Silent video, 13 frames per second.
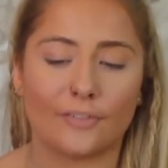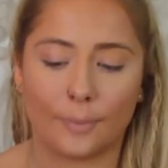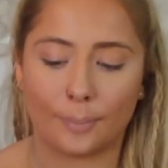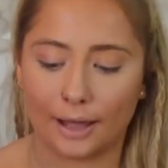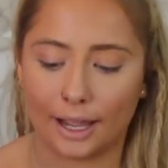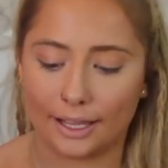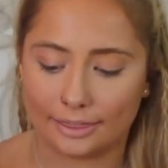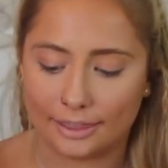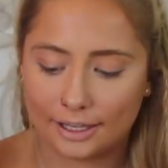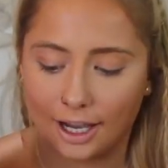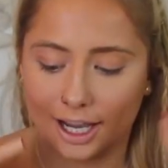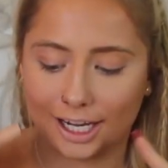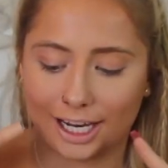I've applied
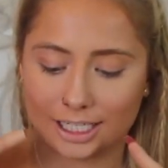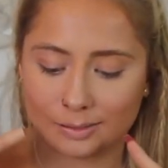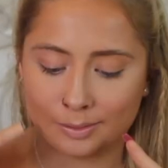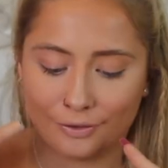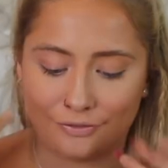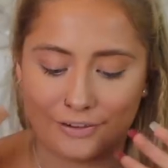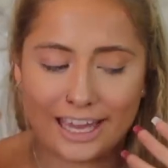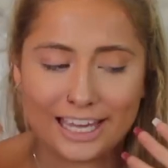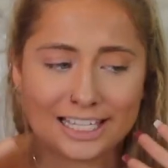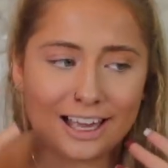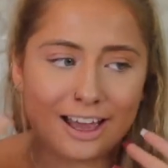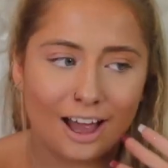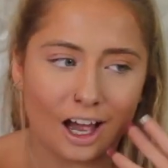the highlight to my
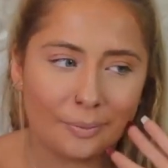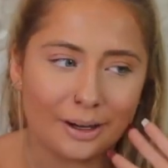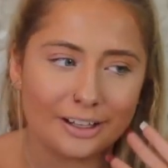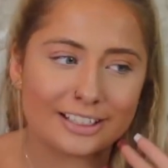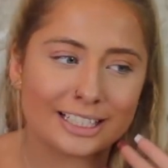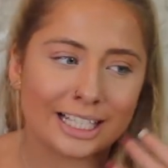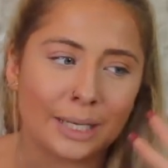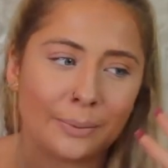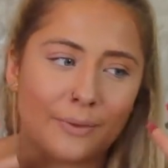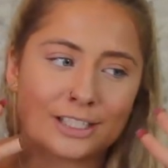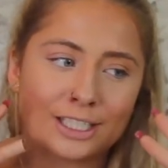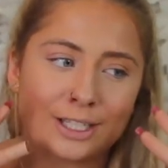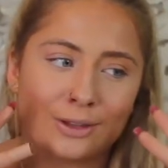face. I might decide
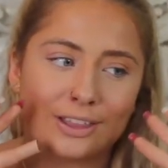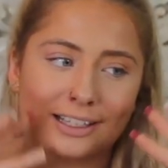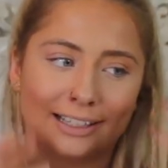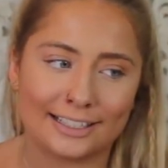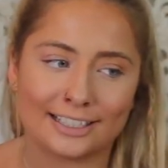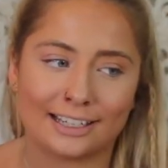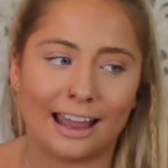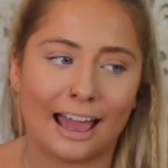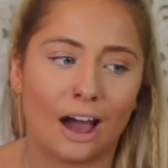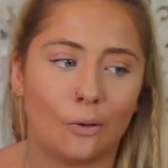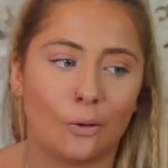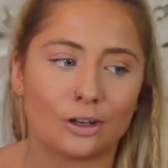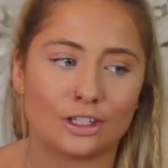whether to do the glitter
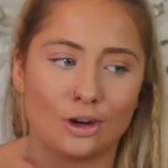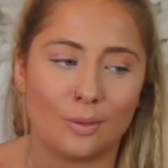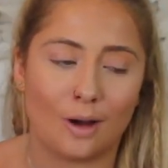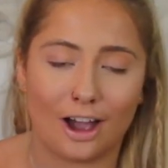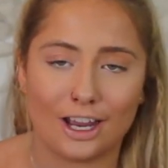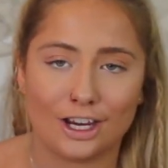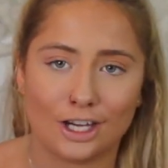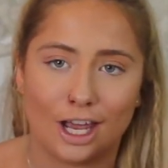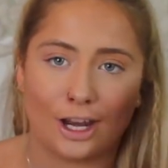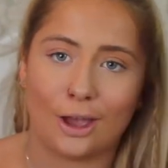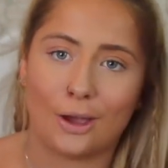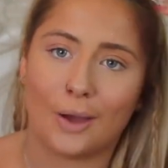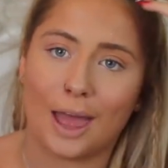now or to do my
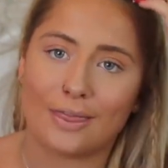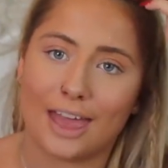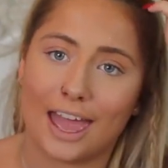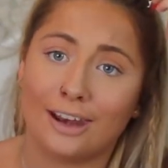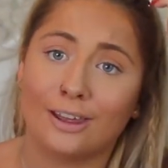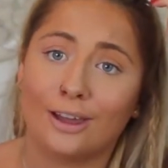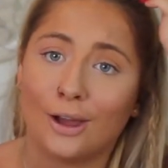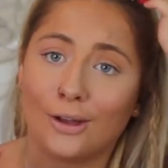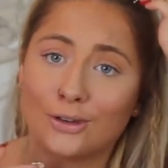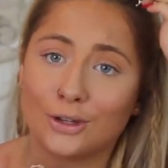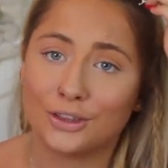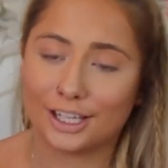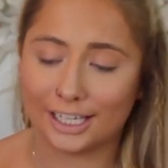eyeshadow and then
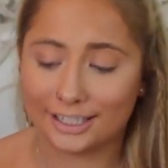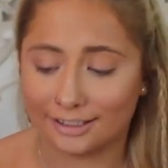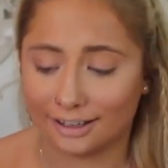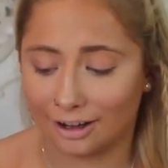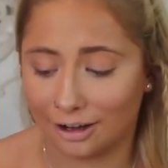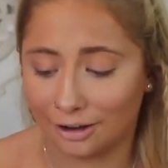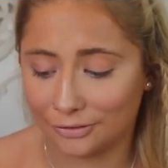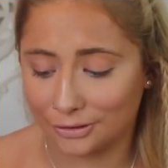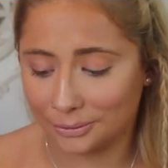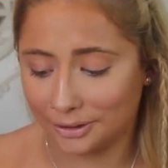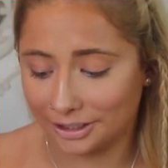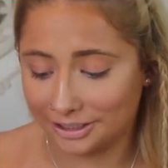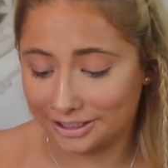do the glitter
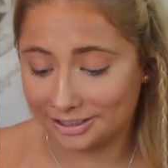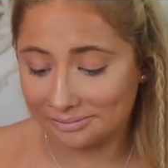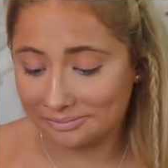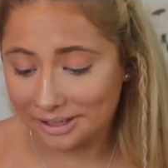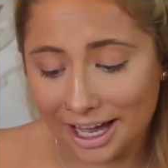afterwards.